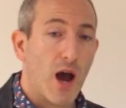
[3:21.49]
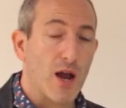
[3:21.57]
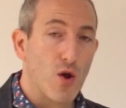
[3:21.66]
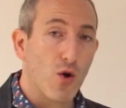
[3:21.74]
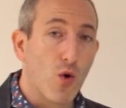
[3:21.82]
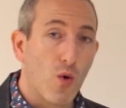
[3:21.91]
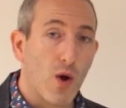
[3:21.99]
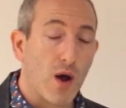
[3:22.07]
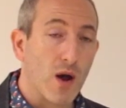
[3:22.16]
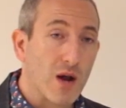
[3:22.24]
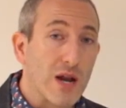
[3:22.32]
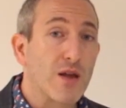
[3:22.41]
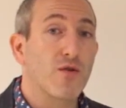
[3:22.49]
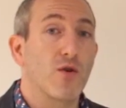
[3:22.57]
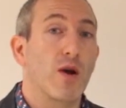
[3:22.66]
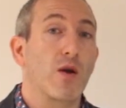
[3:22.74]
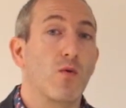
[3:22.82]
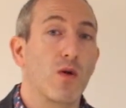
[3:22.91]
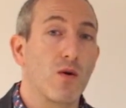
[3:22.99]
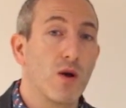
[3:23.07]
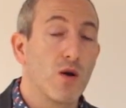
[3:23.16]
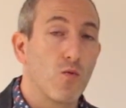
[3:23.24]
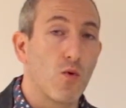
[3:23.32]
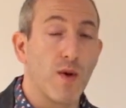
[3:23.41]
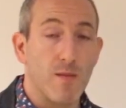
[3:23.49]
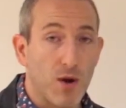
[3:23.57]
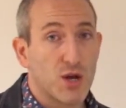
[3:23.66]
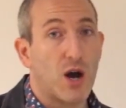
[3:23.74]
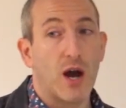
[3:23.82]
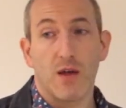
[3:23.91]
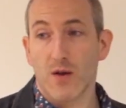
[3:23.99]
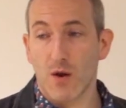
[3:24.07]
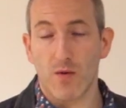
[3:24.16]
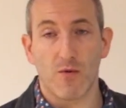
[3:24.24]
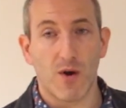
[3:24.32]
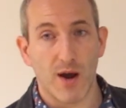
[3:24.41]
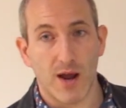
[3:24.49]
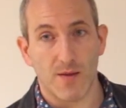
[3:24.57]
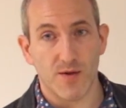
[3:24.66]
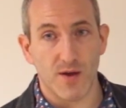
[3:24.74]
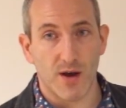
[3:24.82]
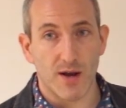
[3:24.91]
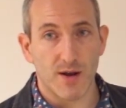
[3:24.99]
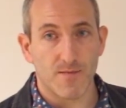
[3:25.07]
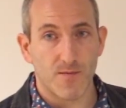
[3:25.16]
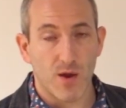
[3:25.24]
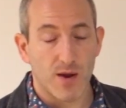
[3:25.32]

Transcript: and your click-through rate will be much higher than on the right-hand side.